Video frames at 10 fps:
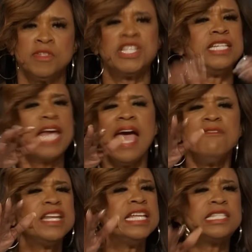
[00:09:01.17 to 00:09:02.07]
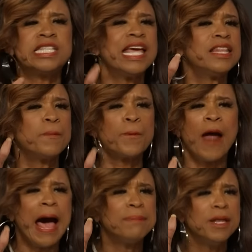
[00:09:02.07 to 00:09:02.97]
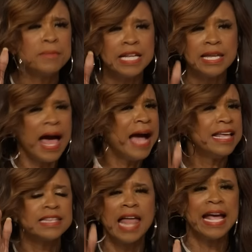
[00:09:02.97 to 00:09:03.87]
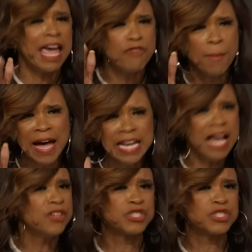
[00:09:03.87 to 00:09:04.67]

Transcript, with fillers: See, David didn't see the problem. Goliath, like everybody